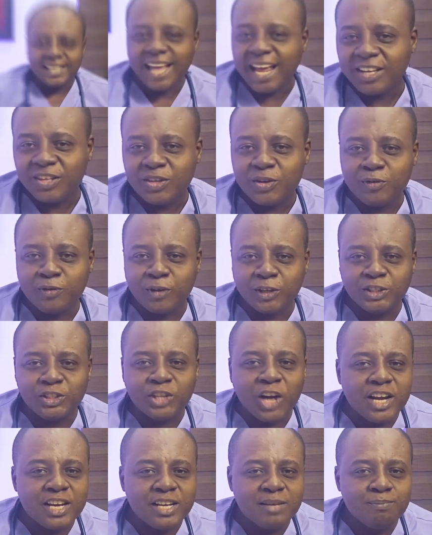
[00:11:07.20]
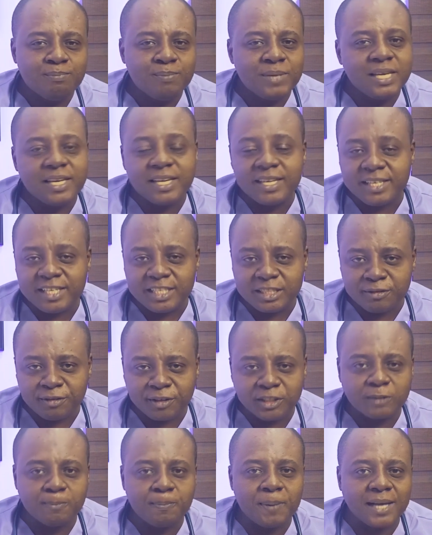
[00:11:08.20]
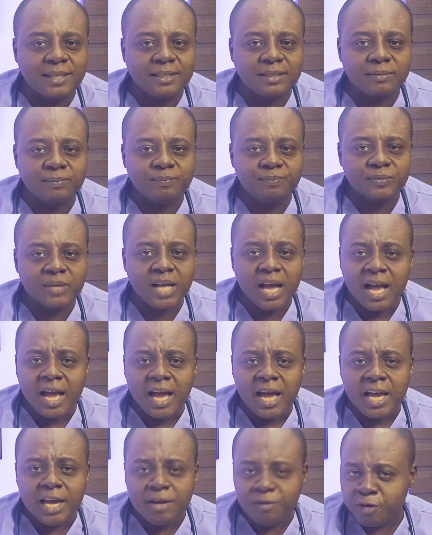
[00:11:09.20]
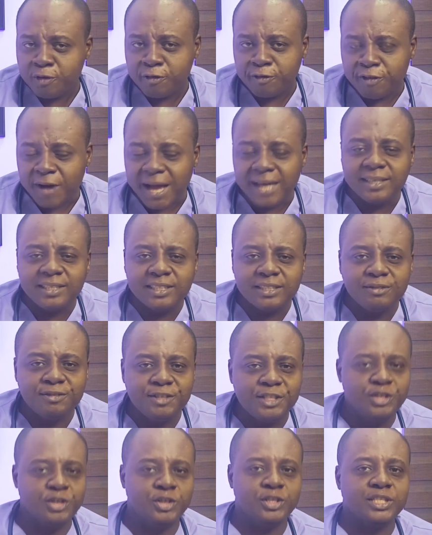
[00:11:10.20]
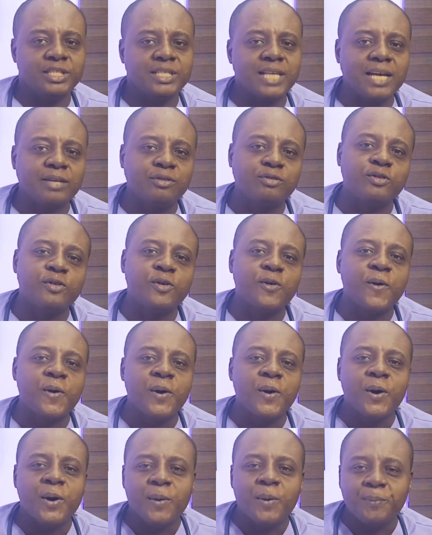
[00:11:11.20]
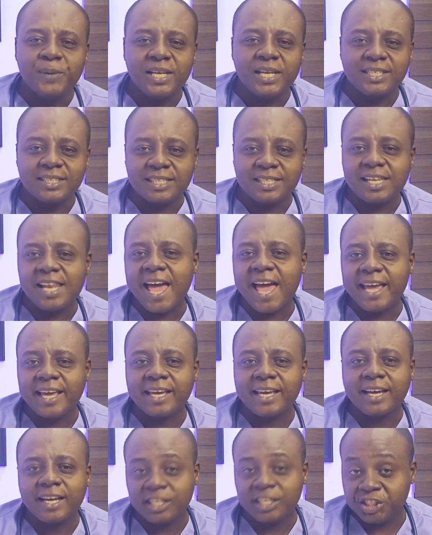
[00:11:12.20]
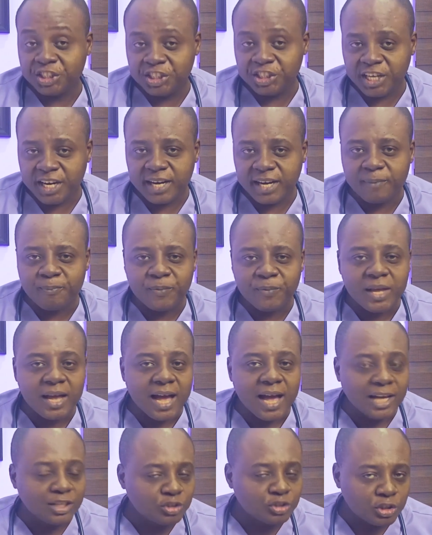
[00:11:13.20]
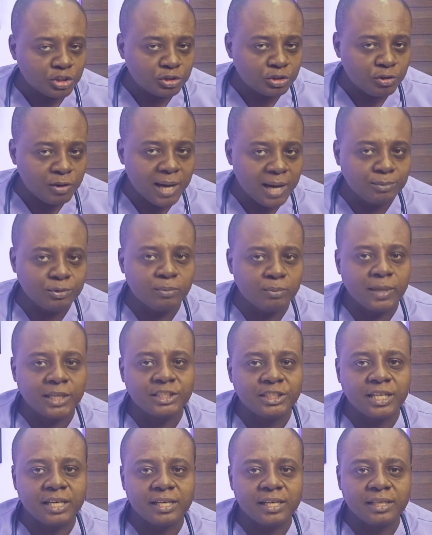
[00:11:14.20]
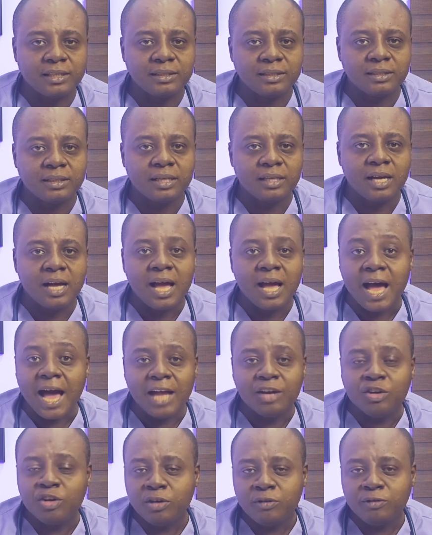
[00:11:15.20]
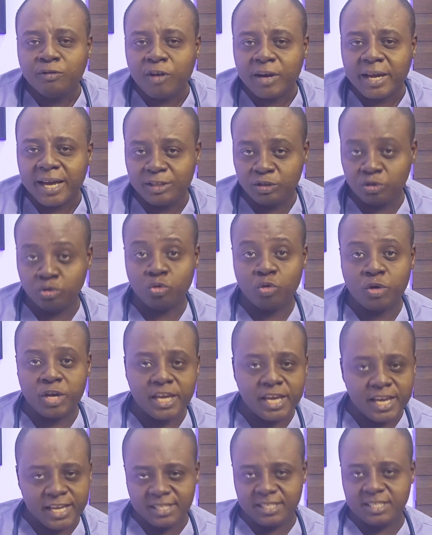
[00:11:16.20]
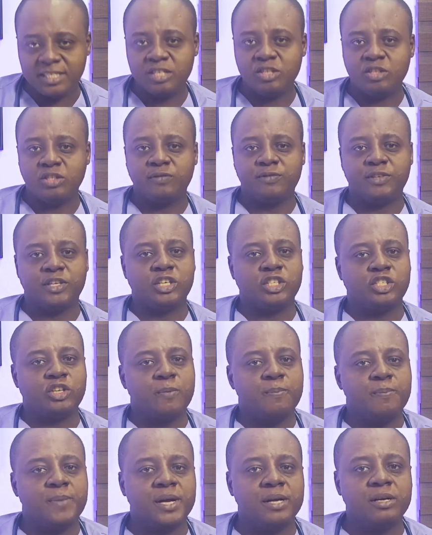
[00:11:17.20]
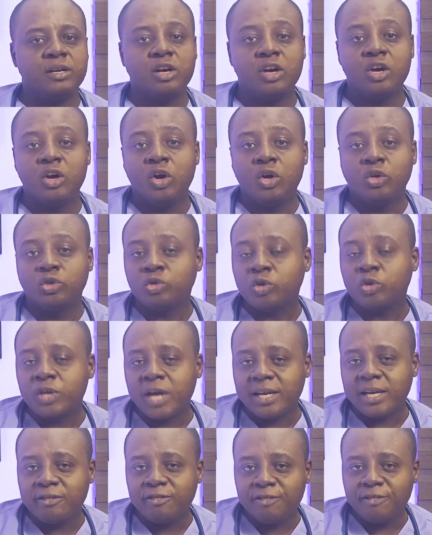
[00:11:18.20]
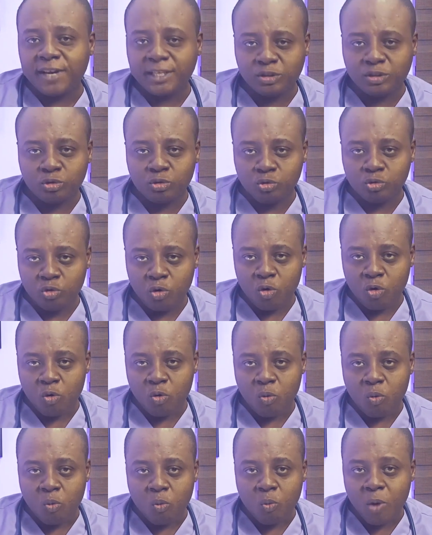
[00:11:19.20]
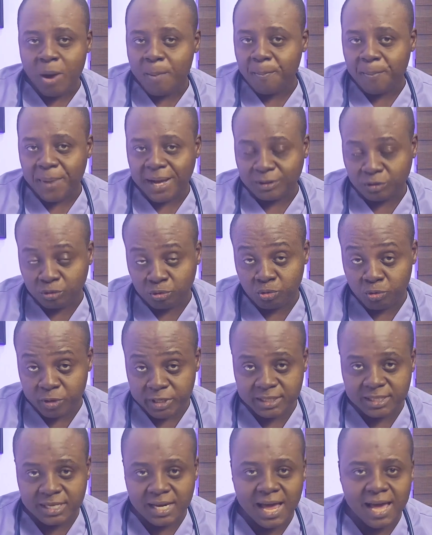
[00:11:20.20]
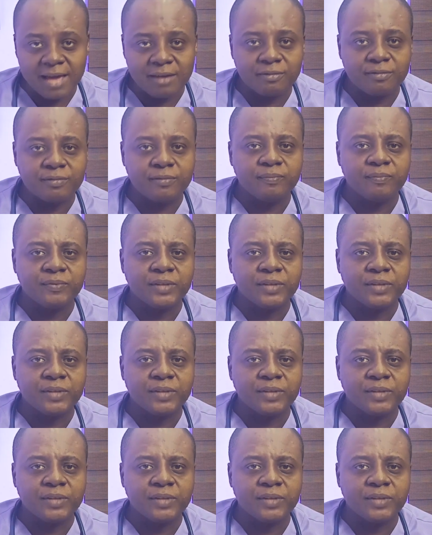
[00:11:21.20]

Thank you for joining me in this first part. If you found this video insightful, please like, share, and subscribe to my channel. And don't forget to hit the notification bell so you are the first to know when part 2 is live.